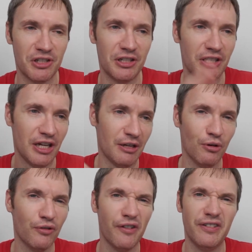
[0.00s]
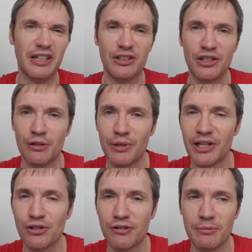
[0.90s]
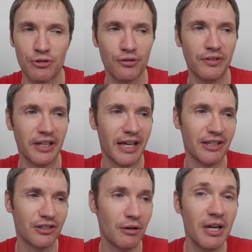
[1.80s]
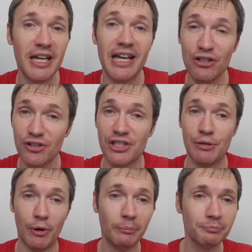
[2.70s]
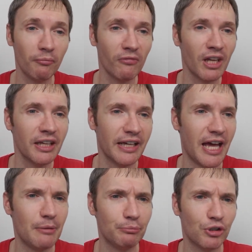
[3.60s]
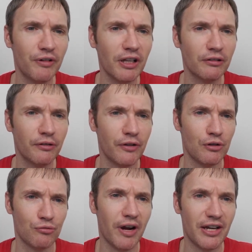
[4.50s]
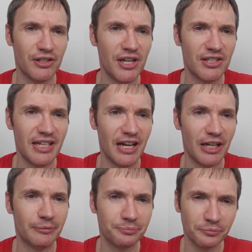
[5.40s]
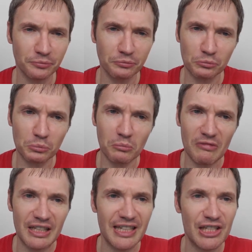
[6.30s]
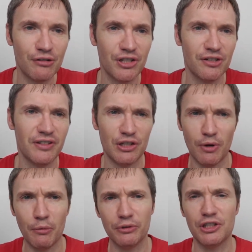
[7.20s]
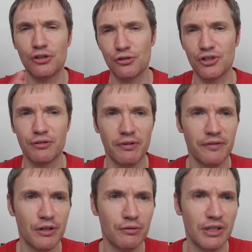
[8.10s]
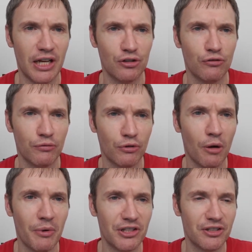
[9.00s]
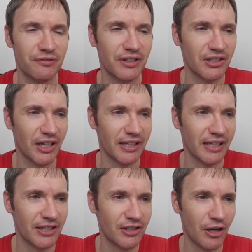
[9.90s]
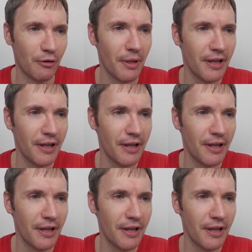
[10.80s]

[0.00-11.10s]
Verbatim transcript: and other things, you know, ice cream, stuff like that. So, interesting one. But the regular reviews, right, so here's the... nitty-gritty of these, where we'll discuss the review, the actual comments and things like this. So